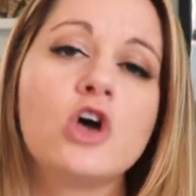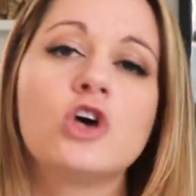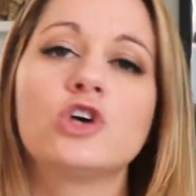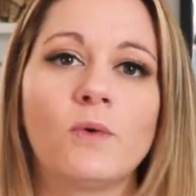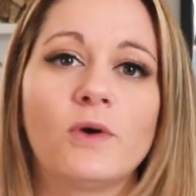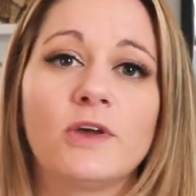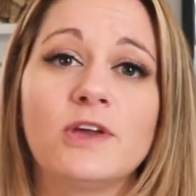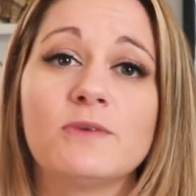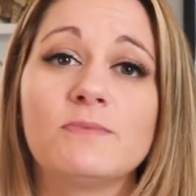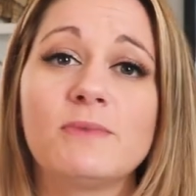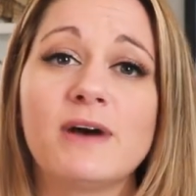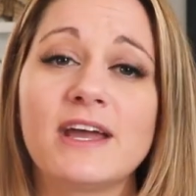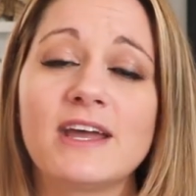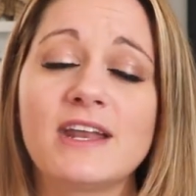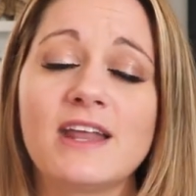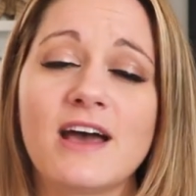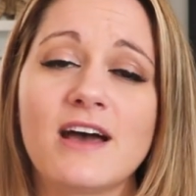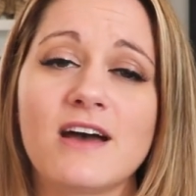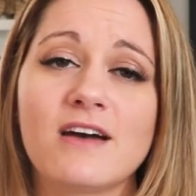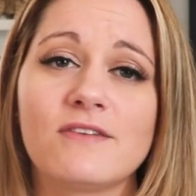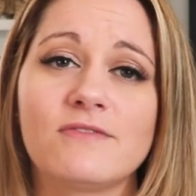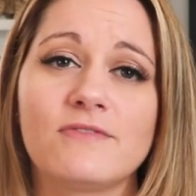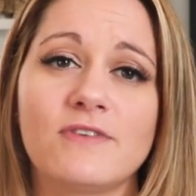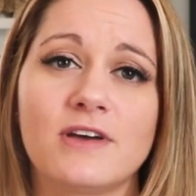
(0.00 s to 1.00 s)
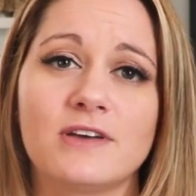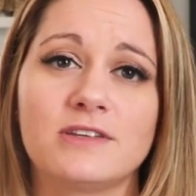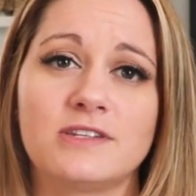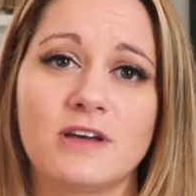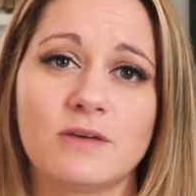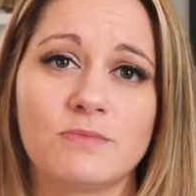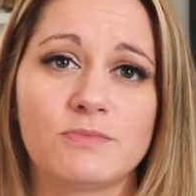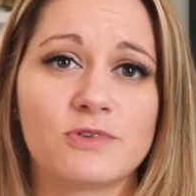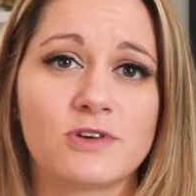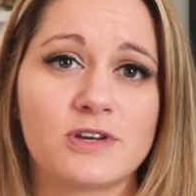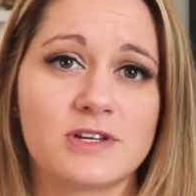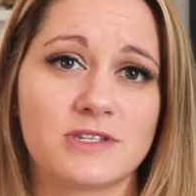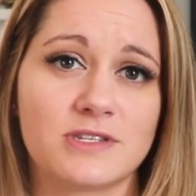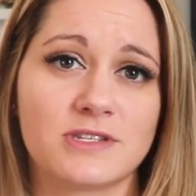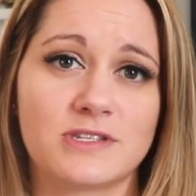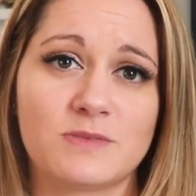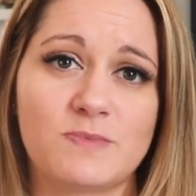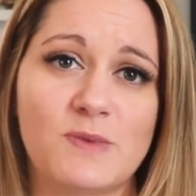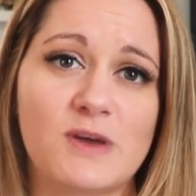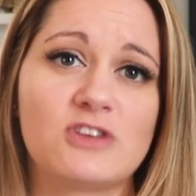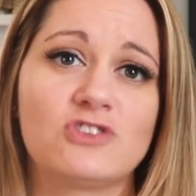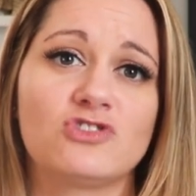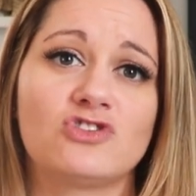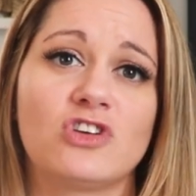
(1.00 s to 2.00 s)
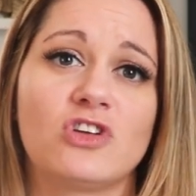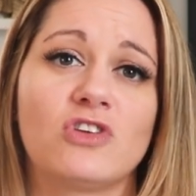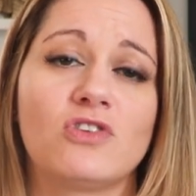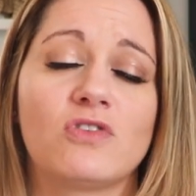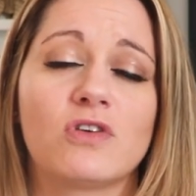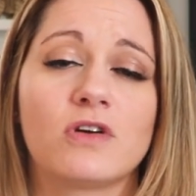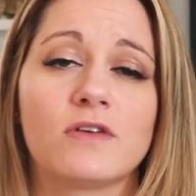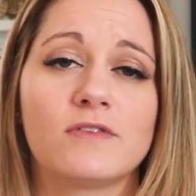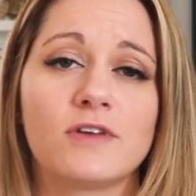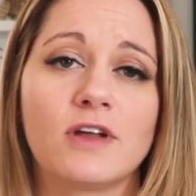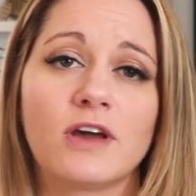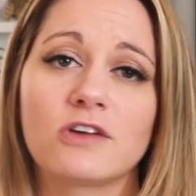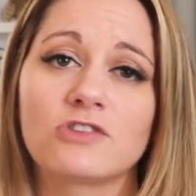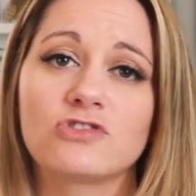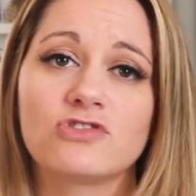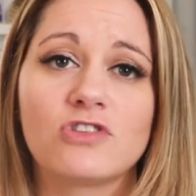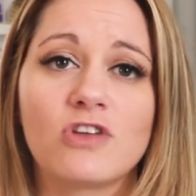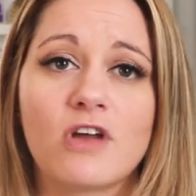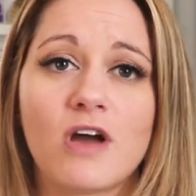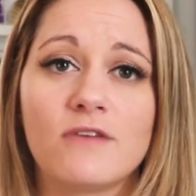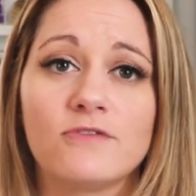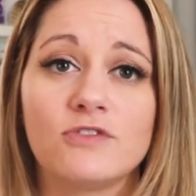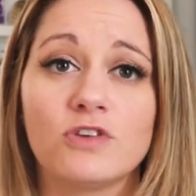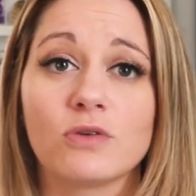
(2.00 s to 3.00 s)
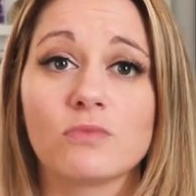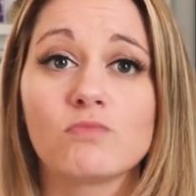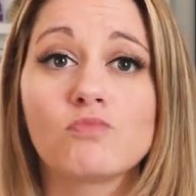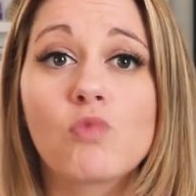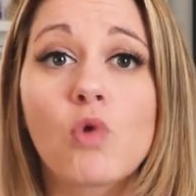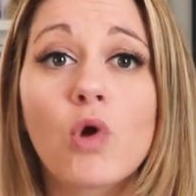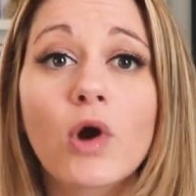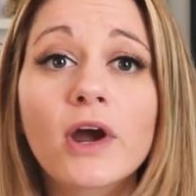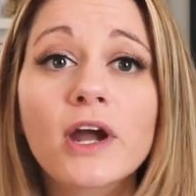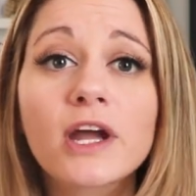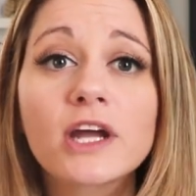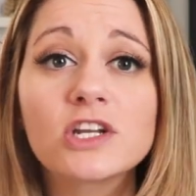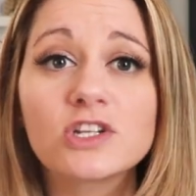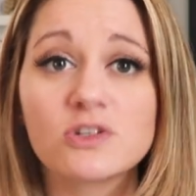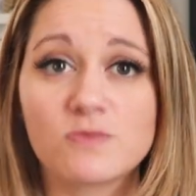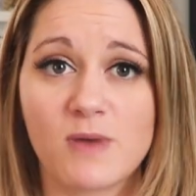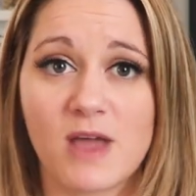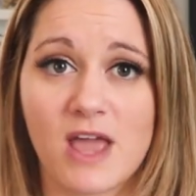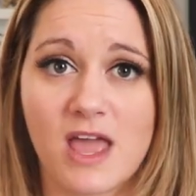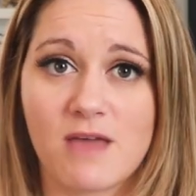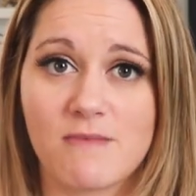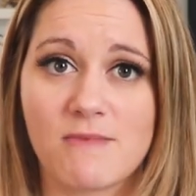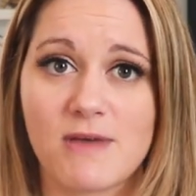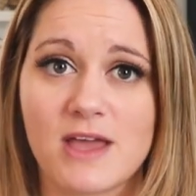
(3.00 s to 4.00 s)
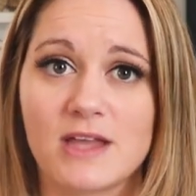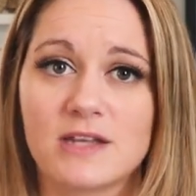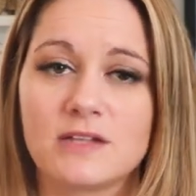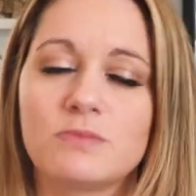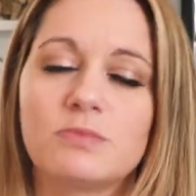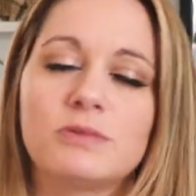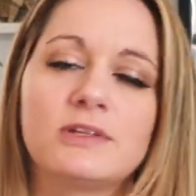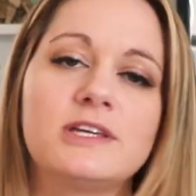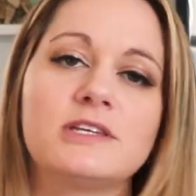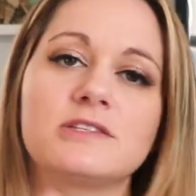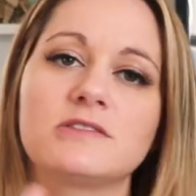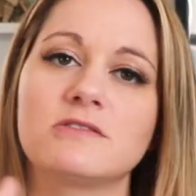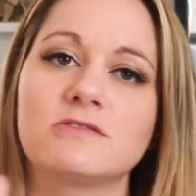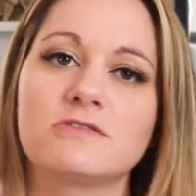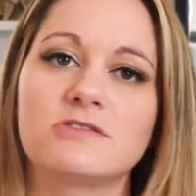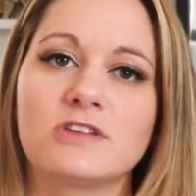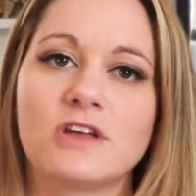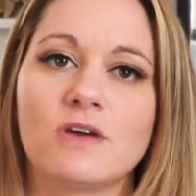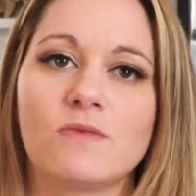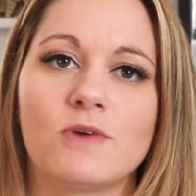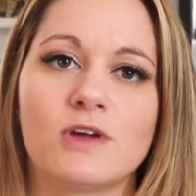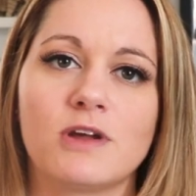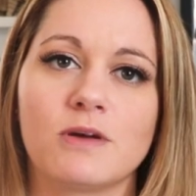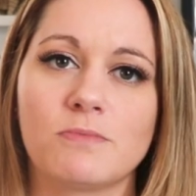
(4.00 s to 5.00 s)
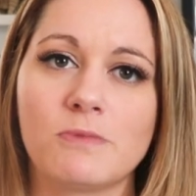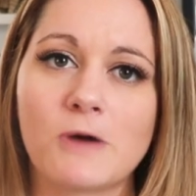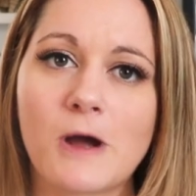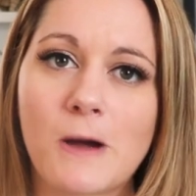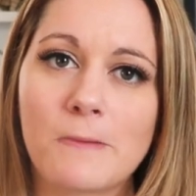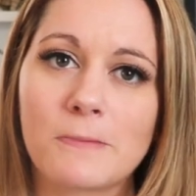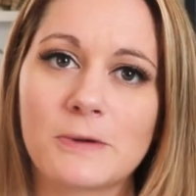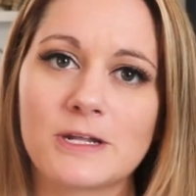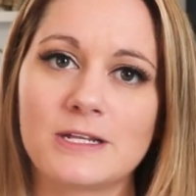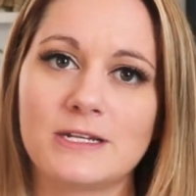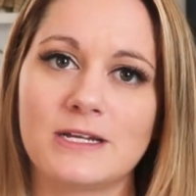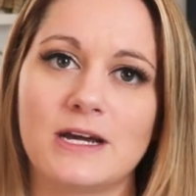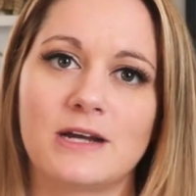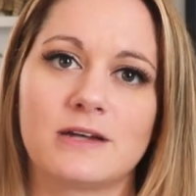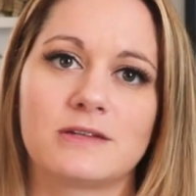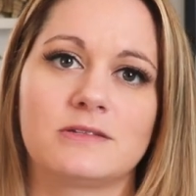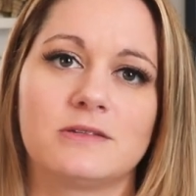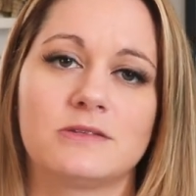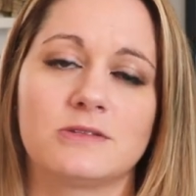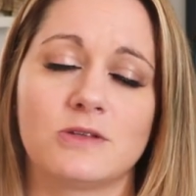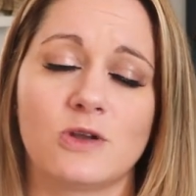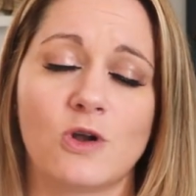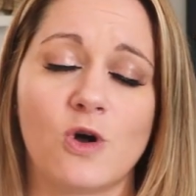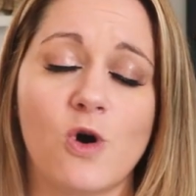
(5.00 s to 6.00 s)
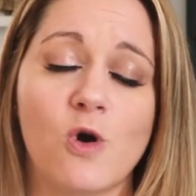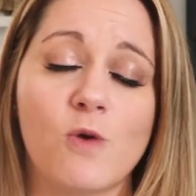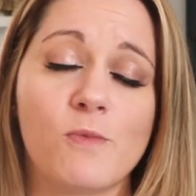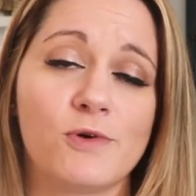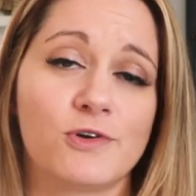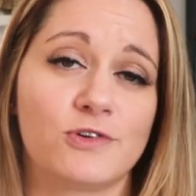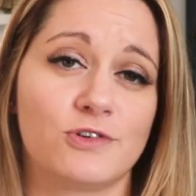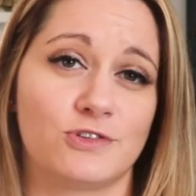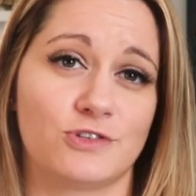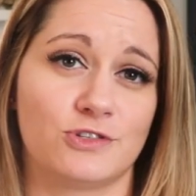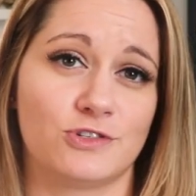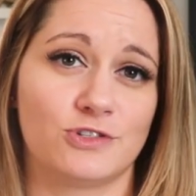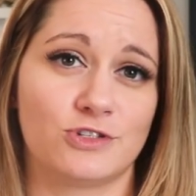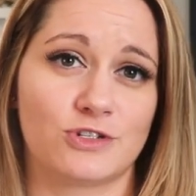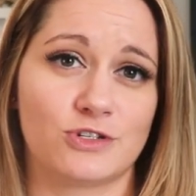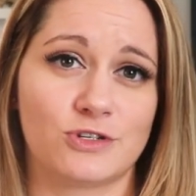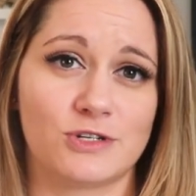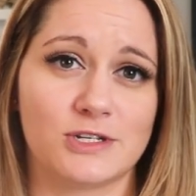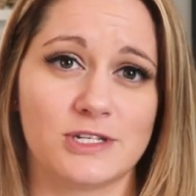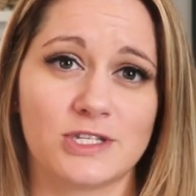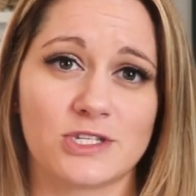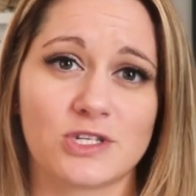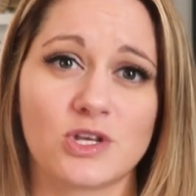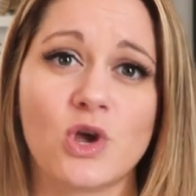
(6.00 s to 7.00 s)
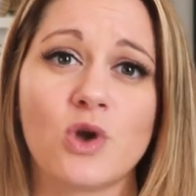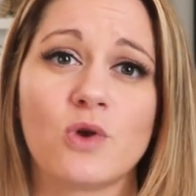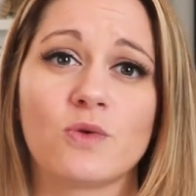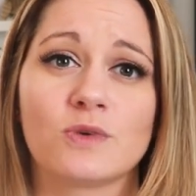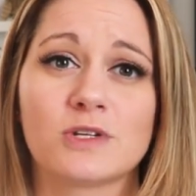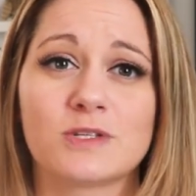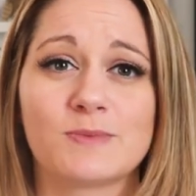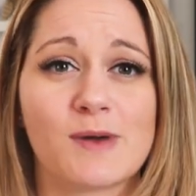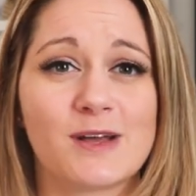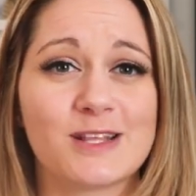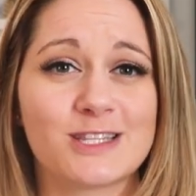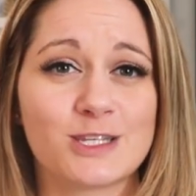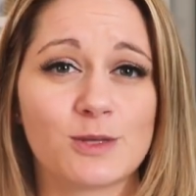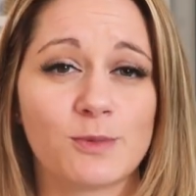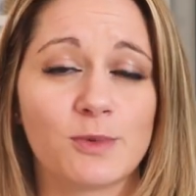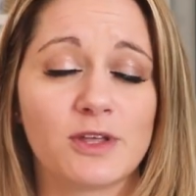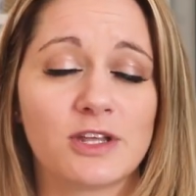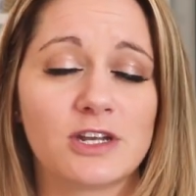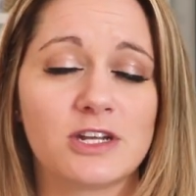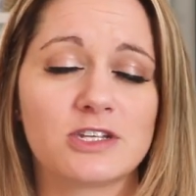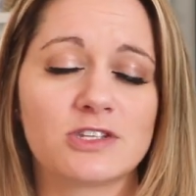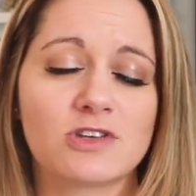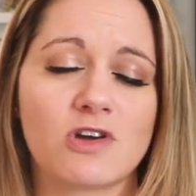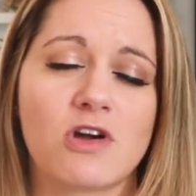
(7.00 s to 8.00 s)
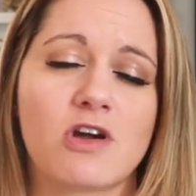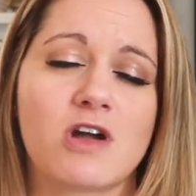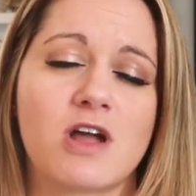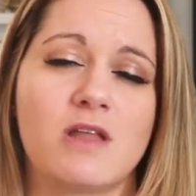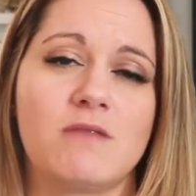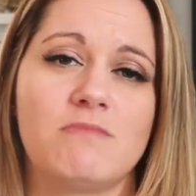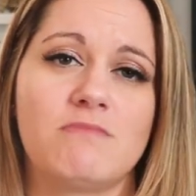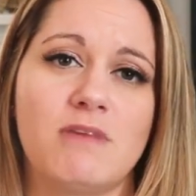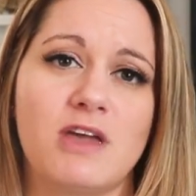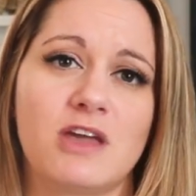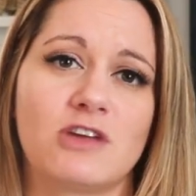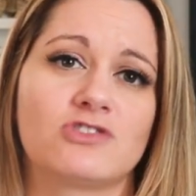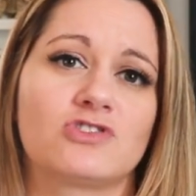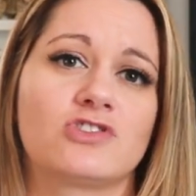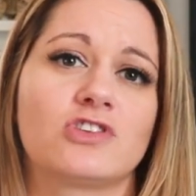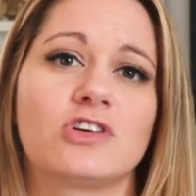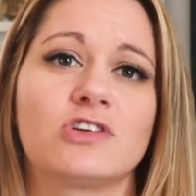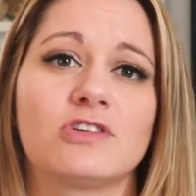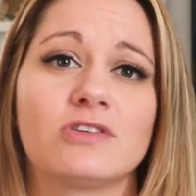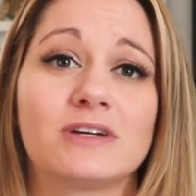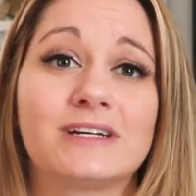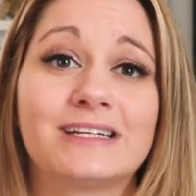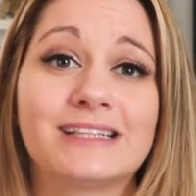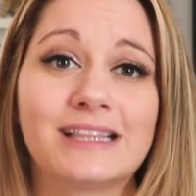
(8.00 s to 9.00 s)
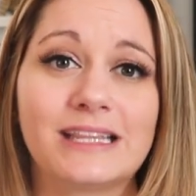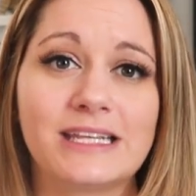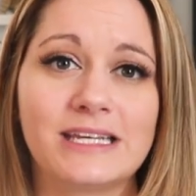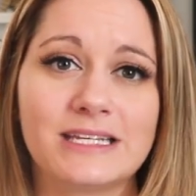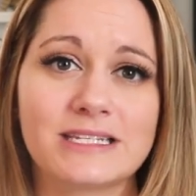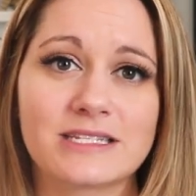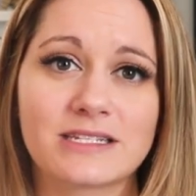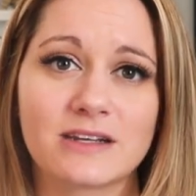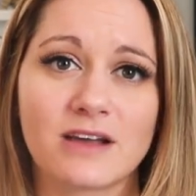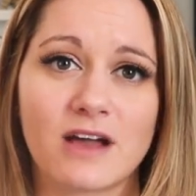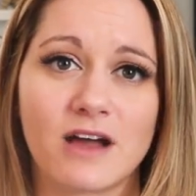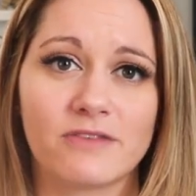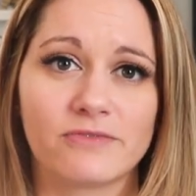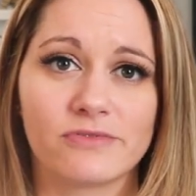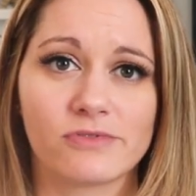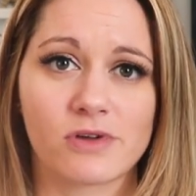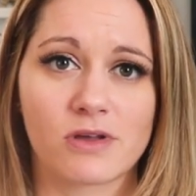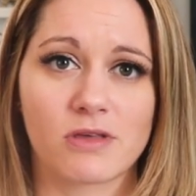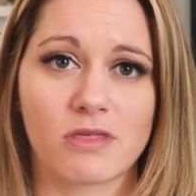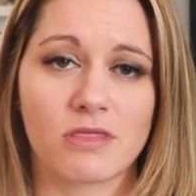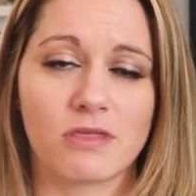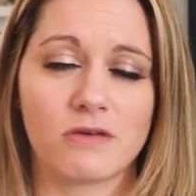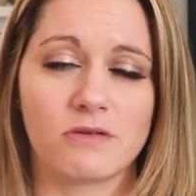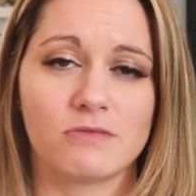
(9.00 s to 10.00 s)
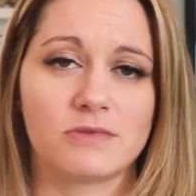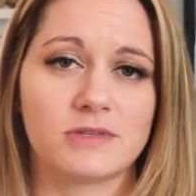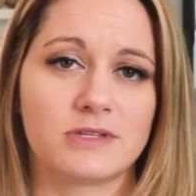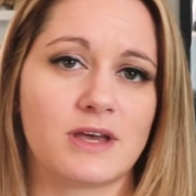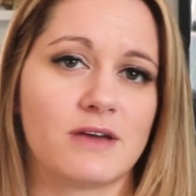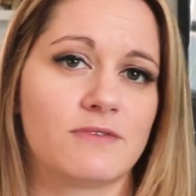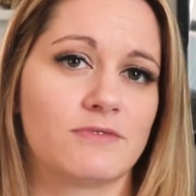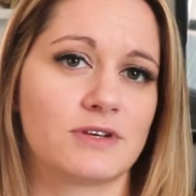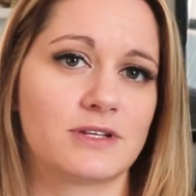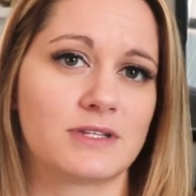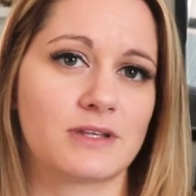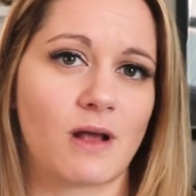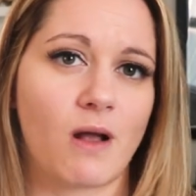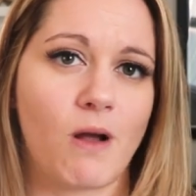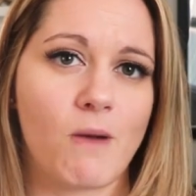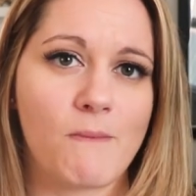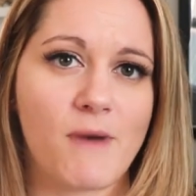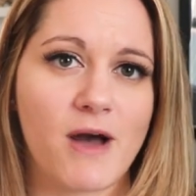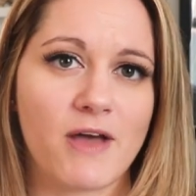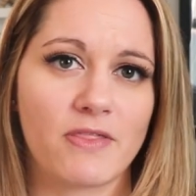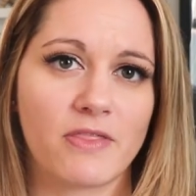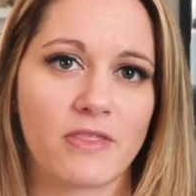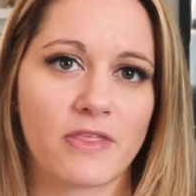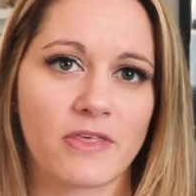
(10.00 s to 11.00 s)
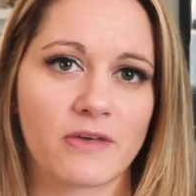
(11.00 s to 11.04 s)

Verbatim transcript: Well, you might have a temporary suspension or reduction of your mortgage payment. Please understand what your property taxes and homeowners insurance responsibilities are and make sure you're at least covering those every single month.